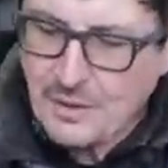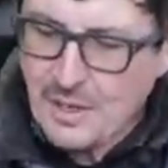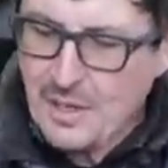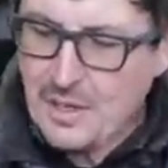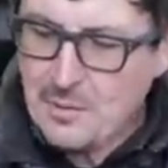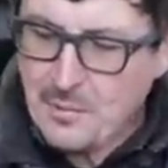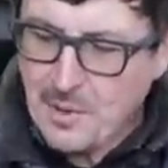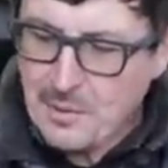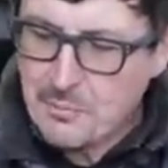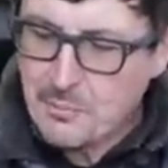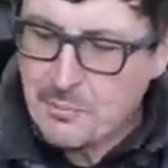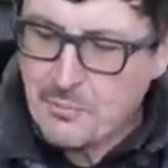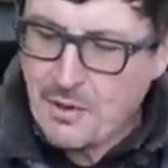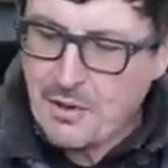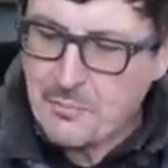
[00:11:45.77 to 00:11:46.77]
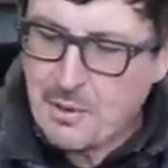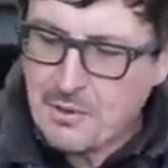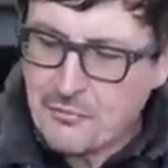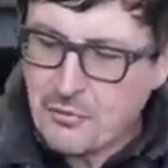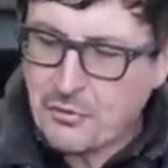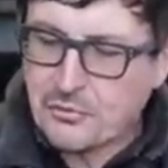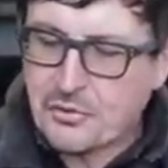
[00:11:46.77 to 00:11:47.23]
My
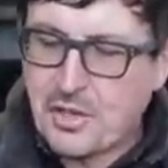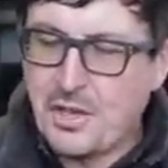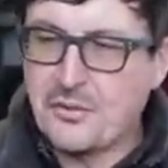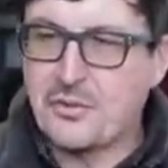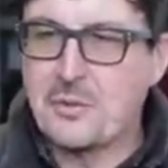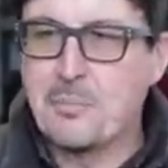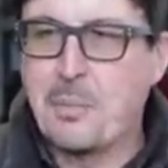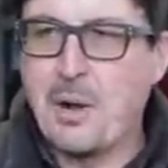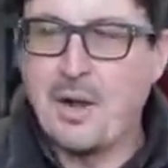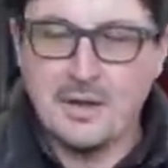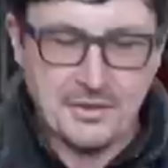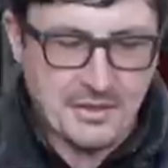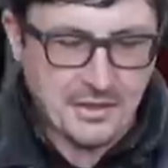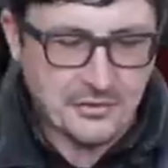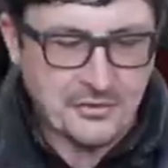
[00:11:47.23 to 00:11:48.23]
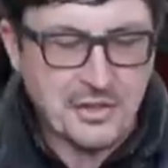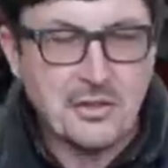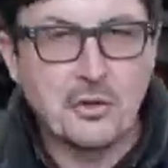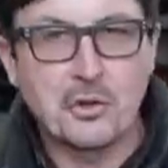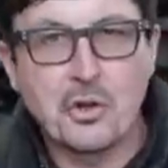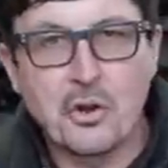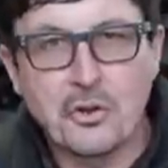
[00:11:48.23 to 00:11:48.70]
first cousin bought a
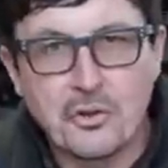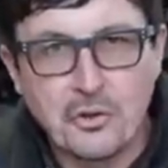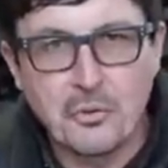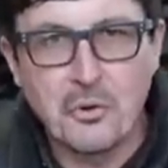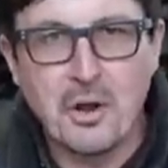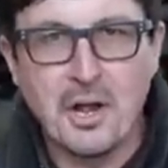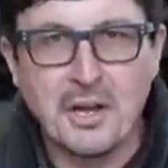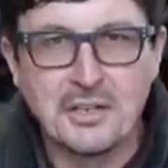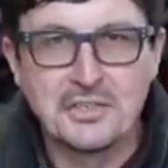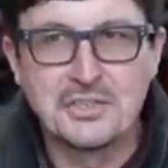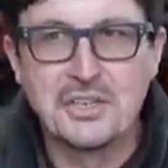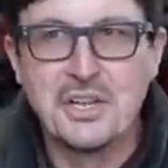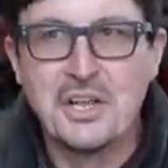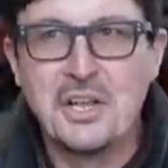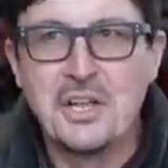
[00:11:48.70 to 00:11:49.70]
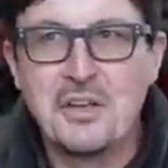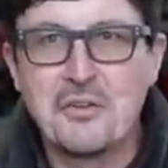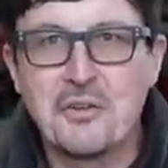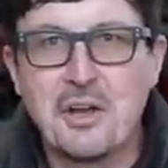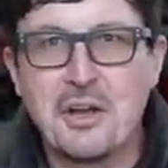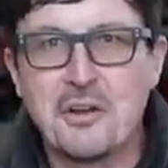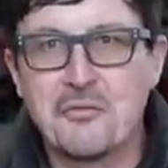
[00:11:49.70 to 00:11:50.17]
single car garage
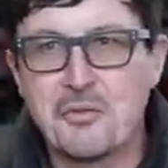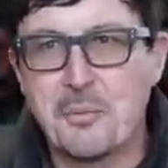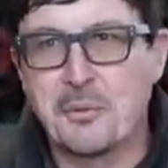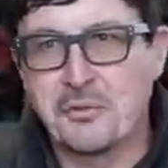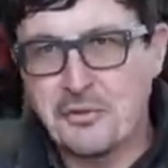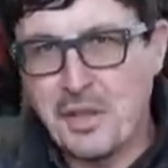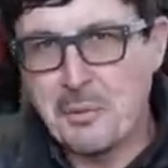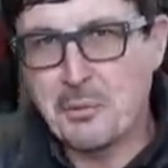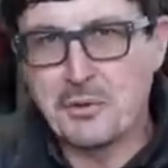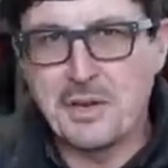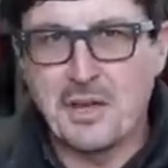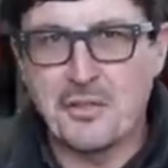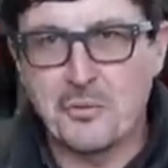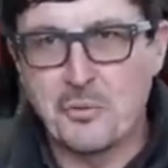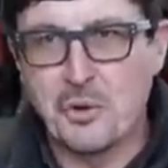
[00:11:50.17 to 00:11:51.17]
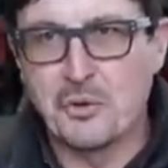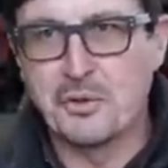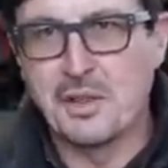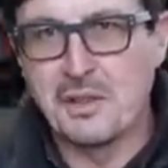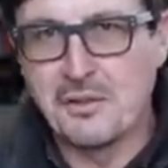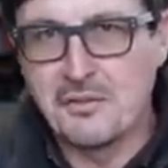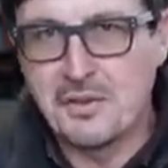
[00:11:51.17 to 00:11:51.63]
from his neighbor down the road.
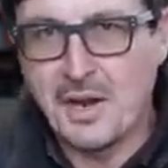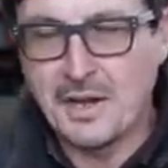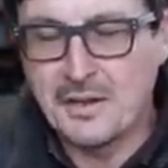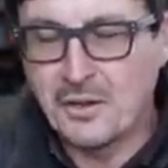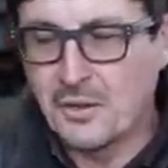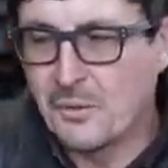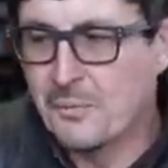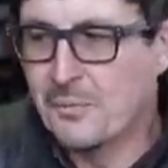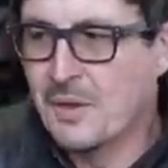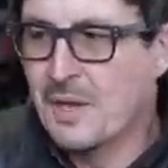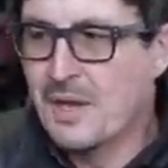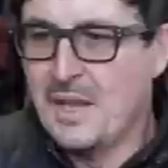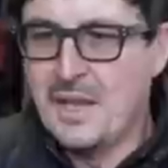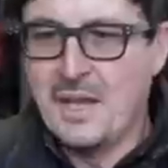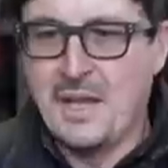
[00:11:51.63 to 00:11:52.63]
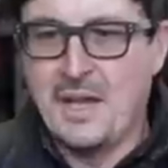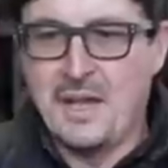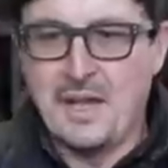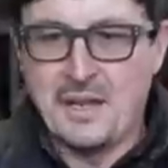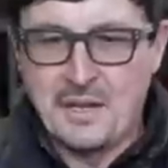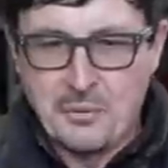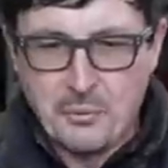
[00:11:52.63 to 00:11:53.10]
They live in Idaho.
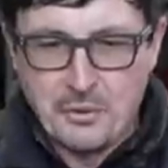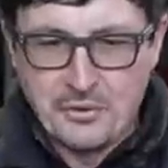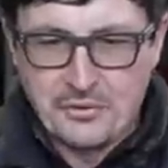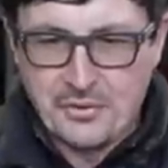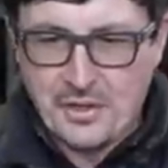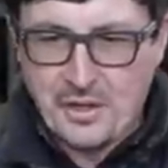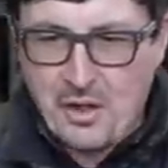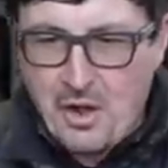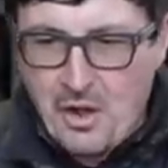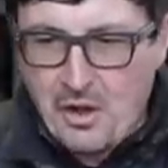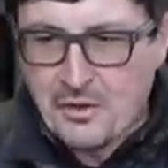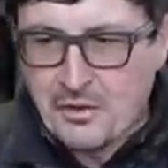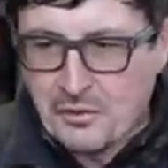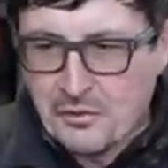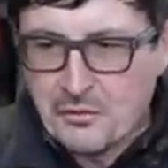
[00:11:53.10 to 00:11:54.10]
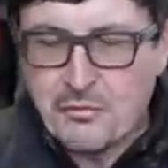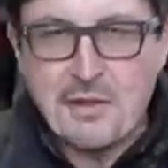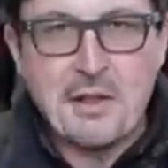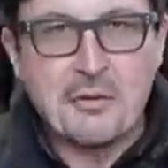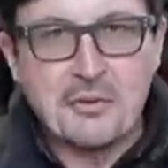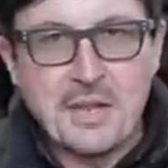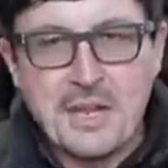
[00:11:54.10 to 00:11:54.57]
And it was on a little
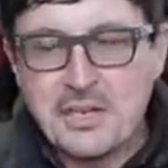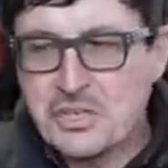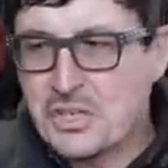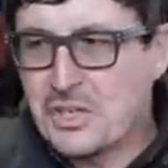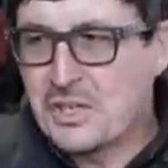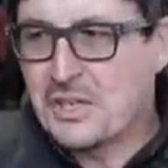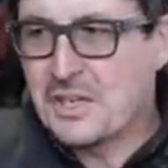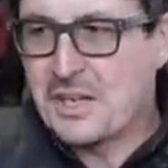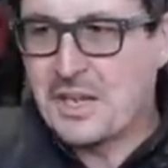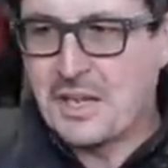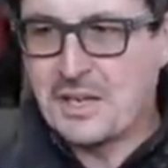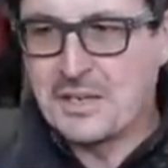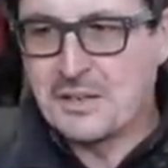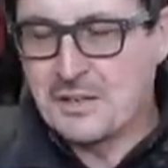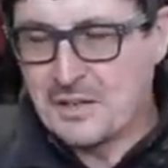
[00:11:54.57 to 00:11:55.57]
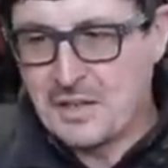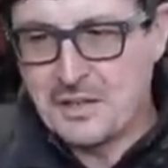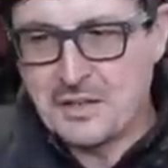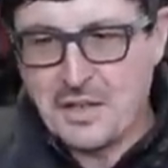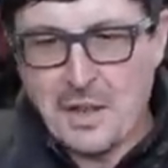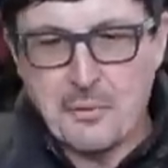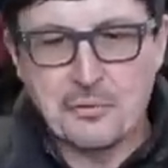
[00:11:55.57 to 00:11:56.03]
foundation, and
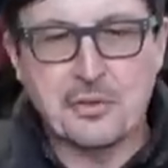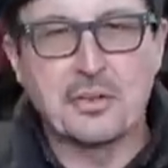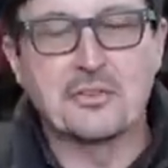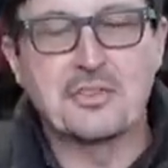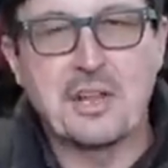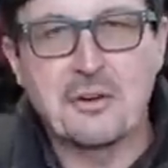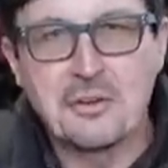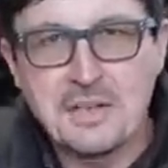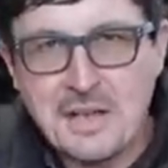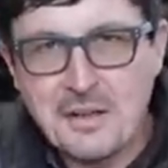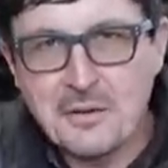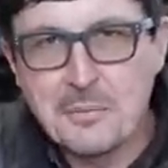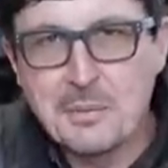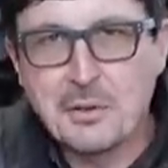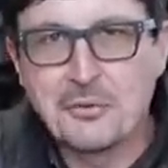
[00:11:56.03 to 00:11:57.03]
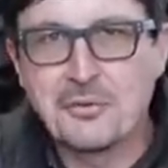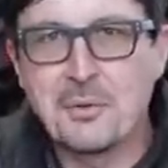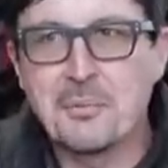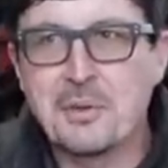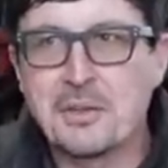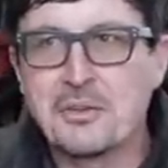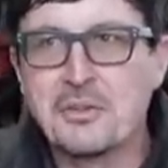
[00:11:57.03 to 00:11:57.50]
the guy was going to tear it down and build
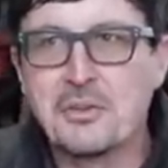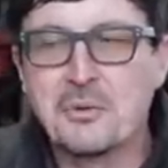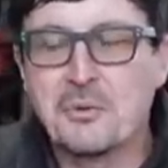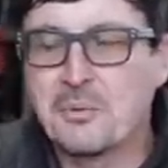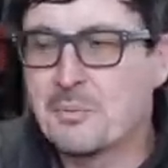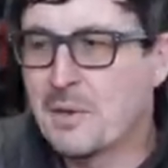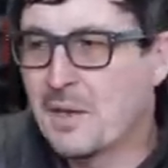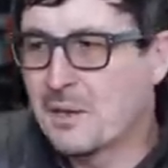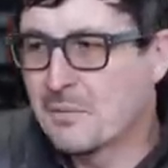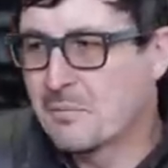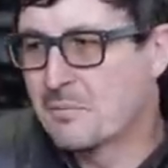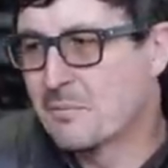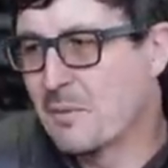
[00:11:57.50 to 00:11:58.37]
something new. And my